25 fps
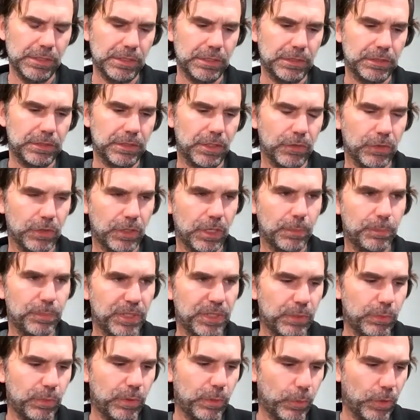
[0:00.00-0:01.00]
Another
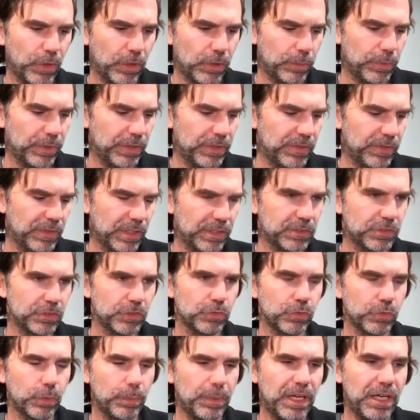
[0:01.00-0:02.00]
company we work with,
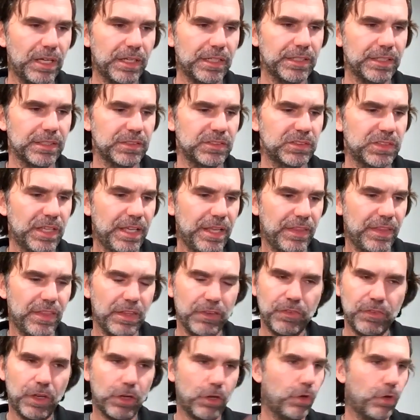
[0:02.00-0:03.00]
Nexus Robotics,
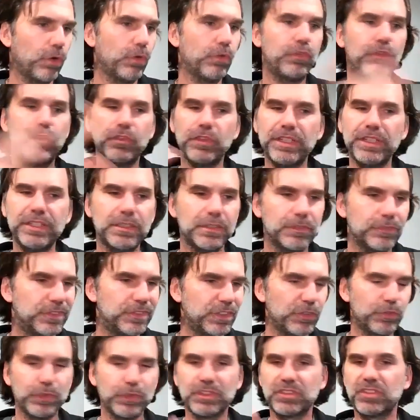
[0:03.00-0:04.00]
they've got a whole fleet of
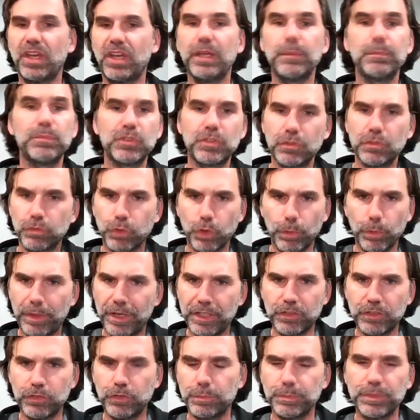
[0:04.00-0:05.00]
different types of
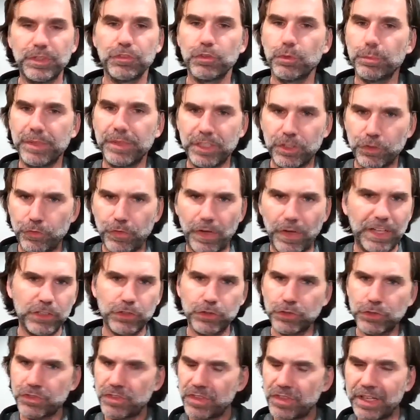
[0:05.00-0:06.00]
robots from different
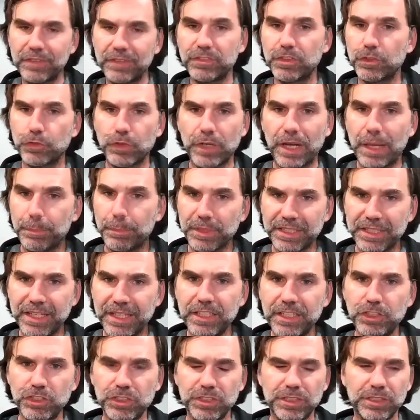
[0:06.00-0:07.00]
manufacturers that have different
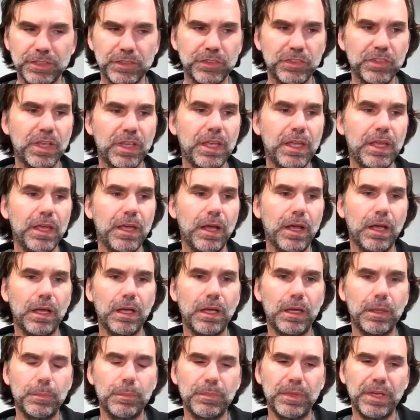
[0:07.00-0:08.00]
applications.
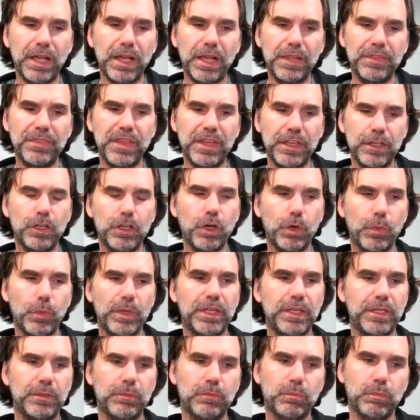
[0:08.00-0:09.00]
And they go
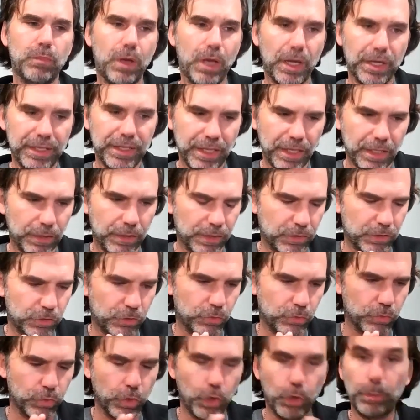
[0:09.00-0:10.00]
in, again,
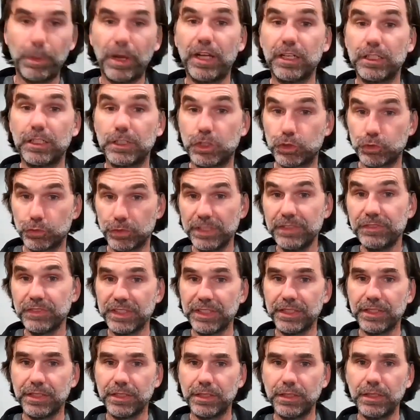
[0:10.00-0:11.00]
it's robot
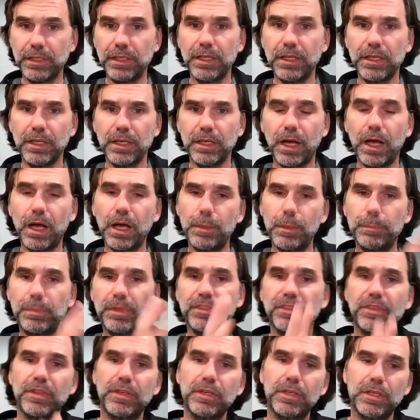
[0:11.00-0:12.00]
driven,
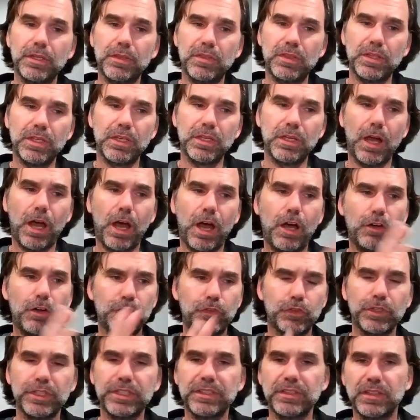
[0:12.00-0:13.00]
but the
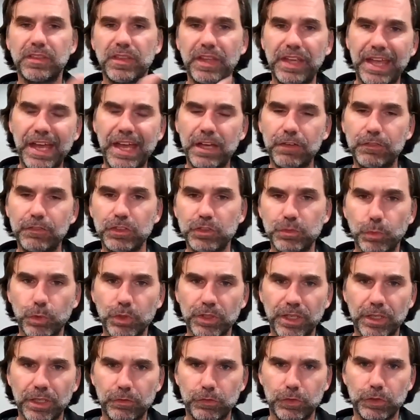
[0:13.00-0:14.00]
offering that they have is more
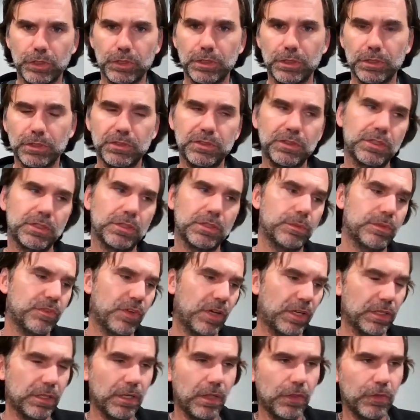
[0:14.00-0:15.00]
diverse. And then we've
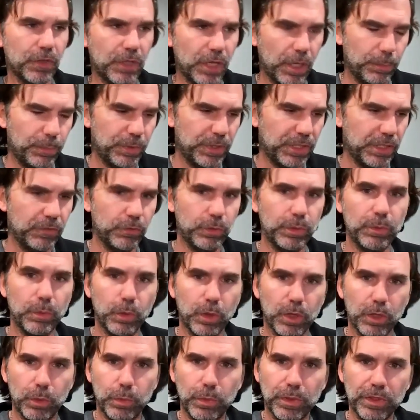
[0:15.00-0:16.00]
got another company we
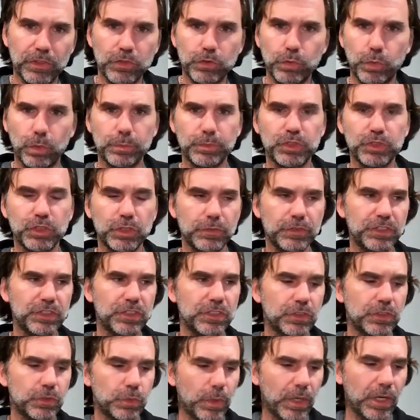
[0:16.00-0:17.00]
work with, Swarm
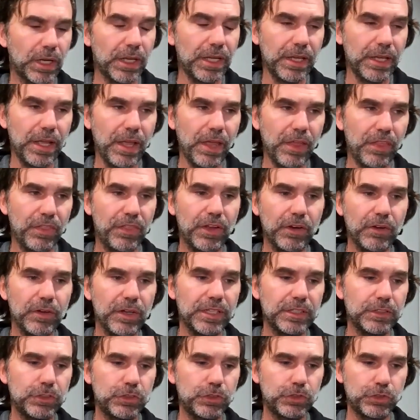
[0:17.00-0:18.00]
Services, where they're
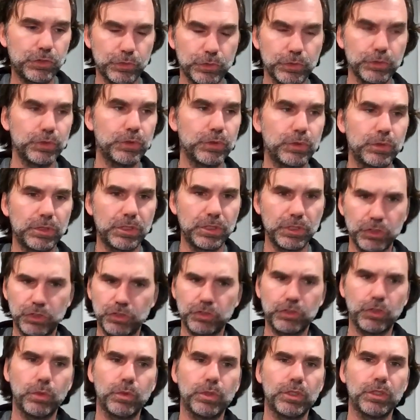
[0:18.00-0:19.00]
a true
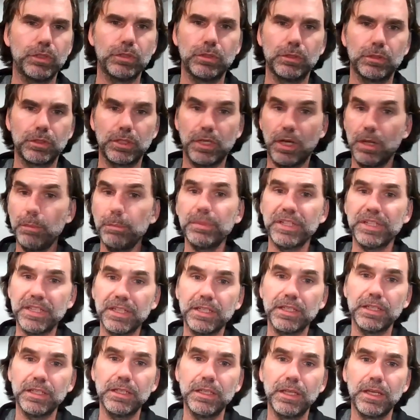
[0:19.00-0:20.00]
custodial
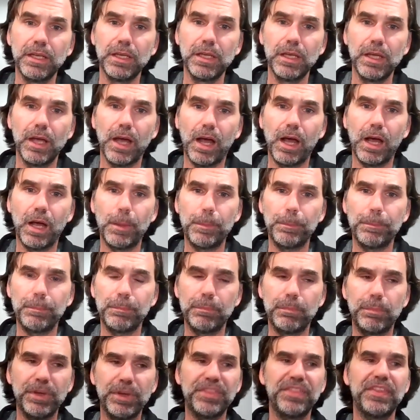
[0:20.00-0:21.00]
company,
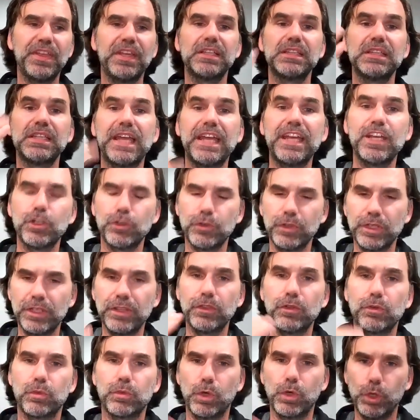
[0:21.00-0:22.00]
but they layer in
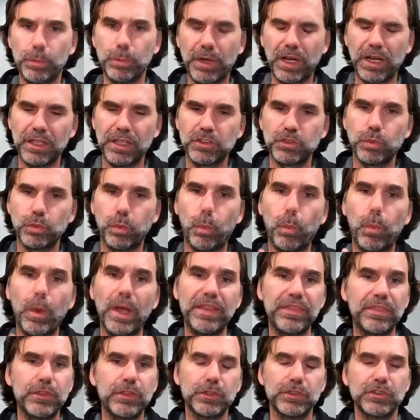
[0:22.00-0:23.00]
the robots
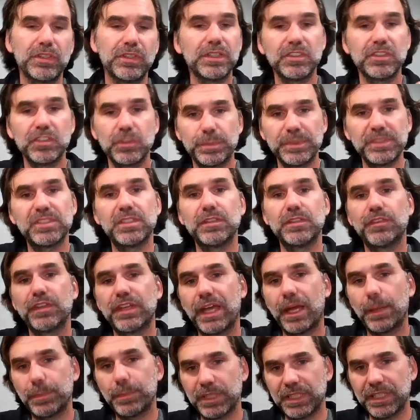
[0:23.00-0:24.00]
when there's a specific
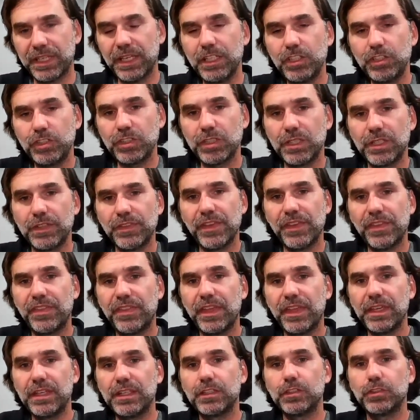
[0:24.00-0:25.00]
application that
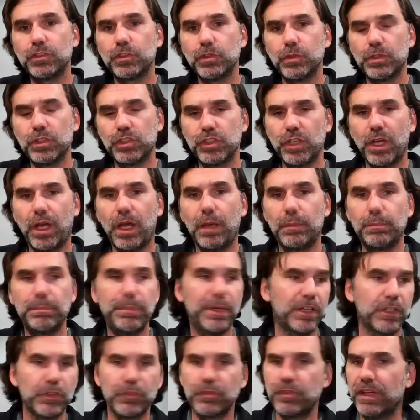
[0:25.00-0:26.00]
they can do the job
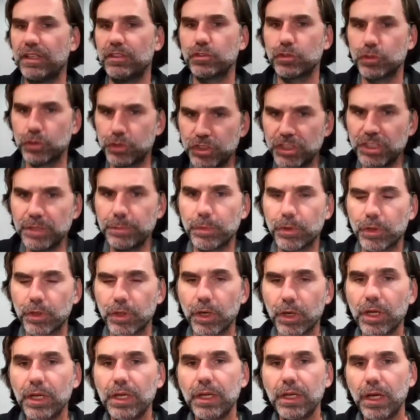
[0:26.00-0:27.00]
better, faster,
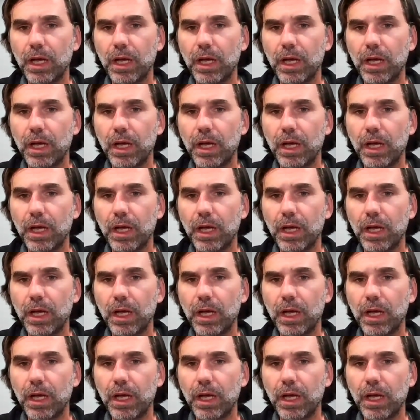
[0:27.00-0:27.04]
cheaper